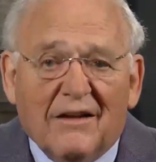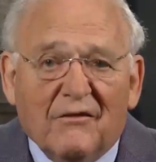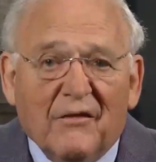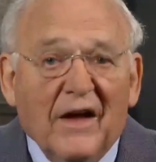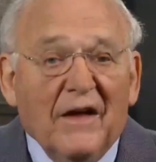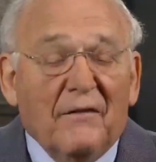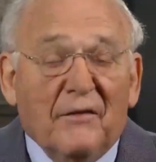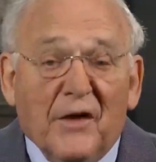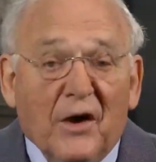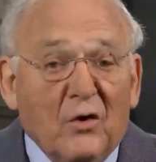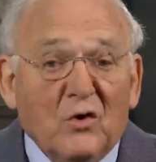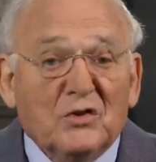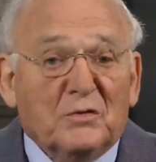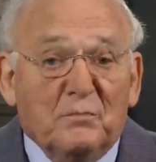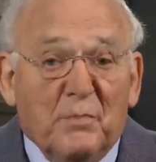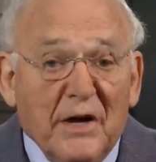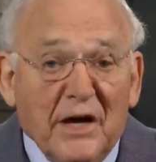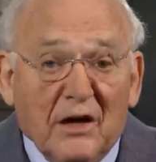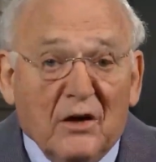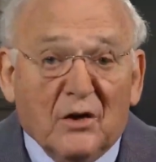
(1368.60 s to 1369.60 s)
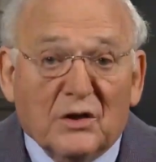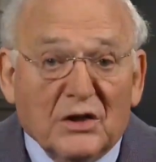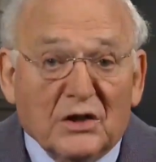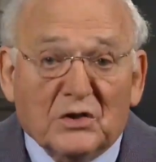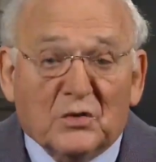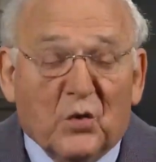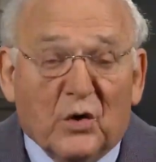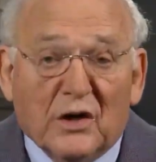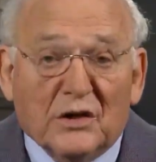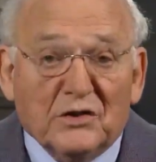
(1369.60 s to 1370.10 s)
that those
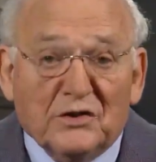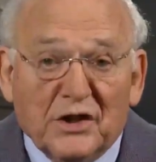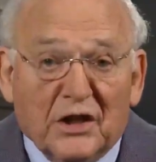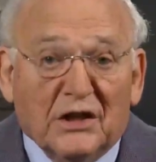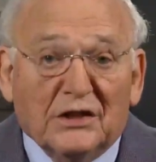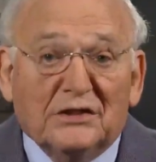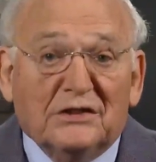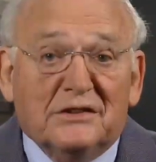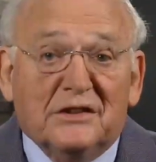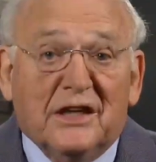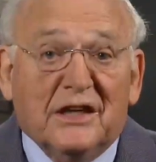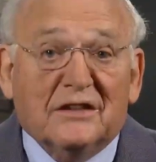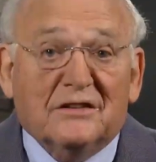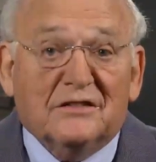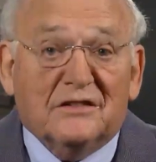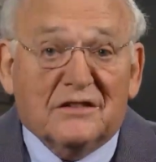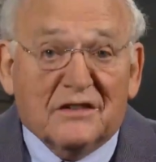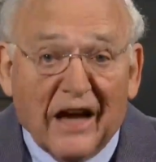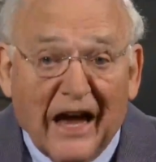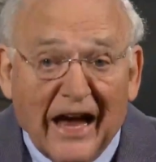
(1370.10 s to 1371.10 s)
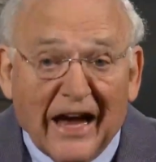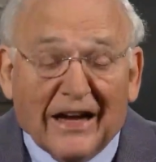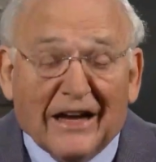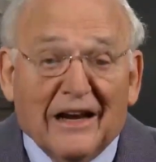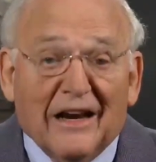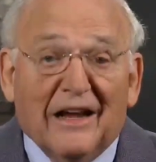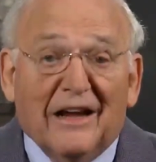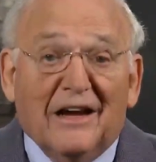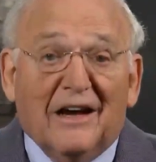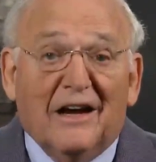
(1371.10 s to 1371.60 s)
buildings were just
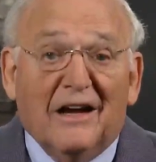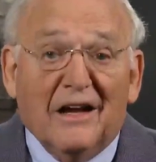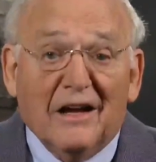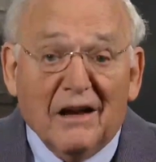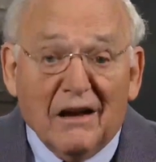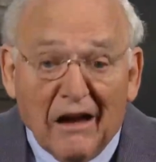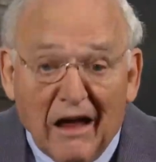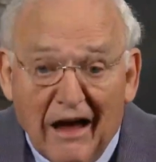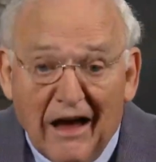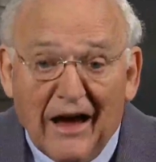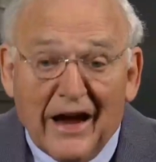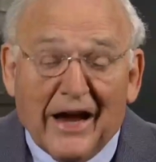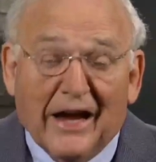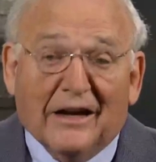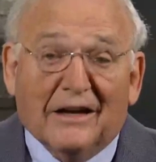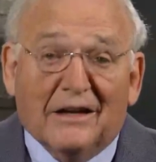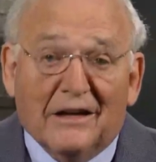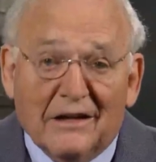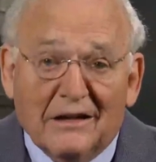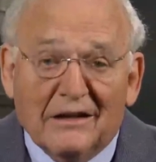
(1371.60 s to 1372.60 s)
exactly alike.